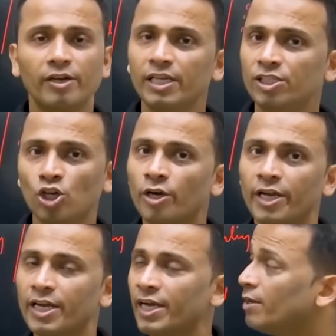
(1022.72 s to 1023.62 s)
reasoning or
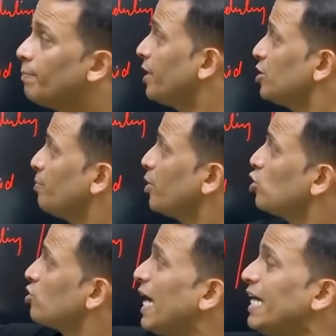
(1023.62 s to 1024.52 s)
data interpretation,
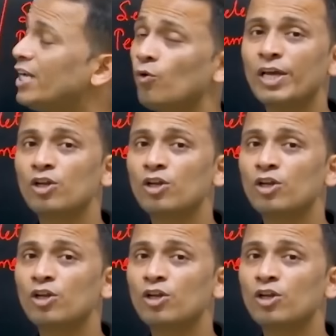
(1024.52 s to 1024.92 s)
because right now we